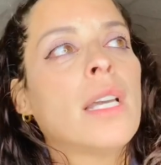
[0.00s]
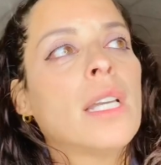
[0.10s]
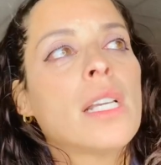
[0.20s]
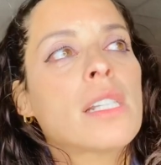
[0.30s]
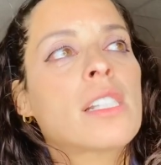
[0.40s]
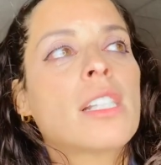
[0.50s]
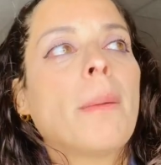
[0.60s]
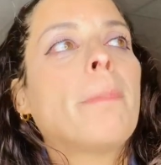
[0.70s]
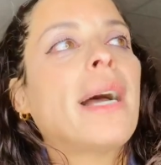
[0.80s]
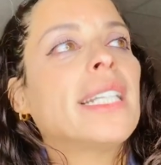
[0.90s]

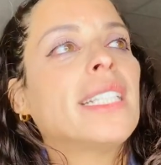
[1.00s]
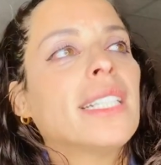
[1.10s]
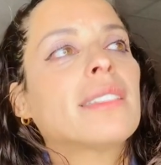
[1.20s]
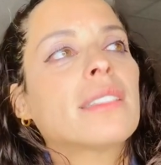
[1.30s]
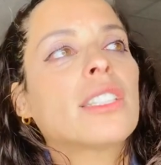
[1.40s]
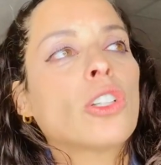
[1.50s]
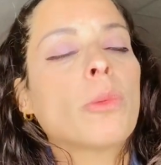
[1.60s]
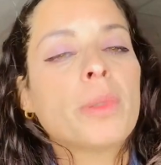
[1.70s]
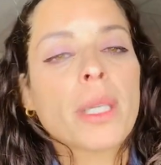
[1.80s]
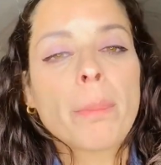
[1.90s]
somebody is still
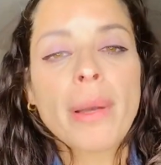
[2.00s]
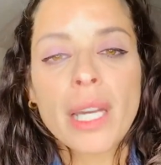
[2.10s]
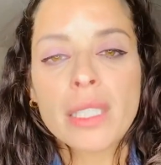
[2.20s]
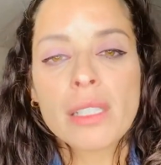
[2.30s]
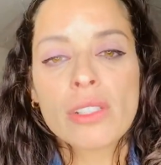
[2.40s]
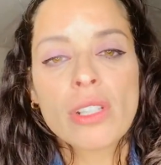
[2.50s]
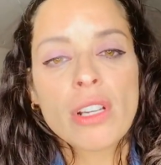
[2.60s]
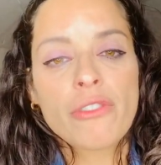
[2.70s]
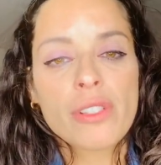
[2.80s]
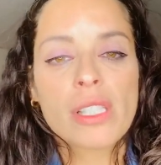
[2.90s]
being punished
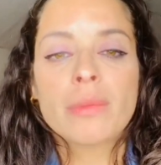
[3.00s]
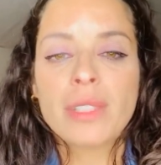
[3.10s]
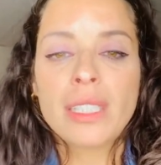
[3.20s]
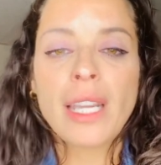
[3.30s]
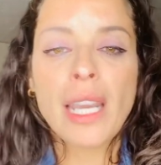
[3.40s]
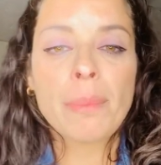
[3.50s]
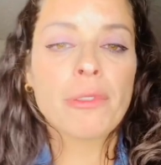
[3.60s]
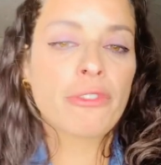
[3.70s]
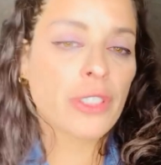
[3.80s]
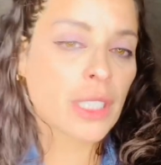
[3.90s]
for something that
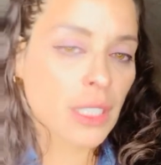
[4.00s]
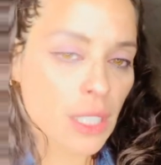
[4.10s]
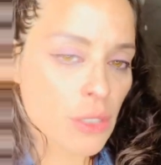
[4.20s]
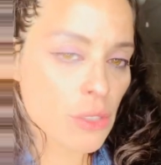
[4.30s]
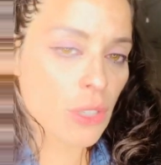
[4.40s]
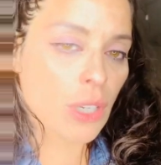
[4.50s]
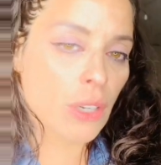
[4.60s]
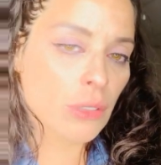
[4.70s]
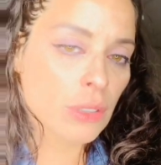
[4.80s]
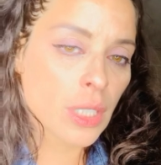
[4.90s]
happened 50 years ago.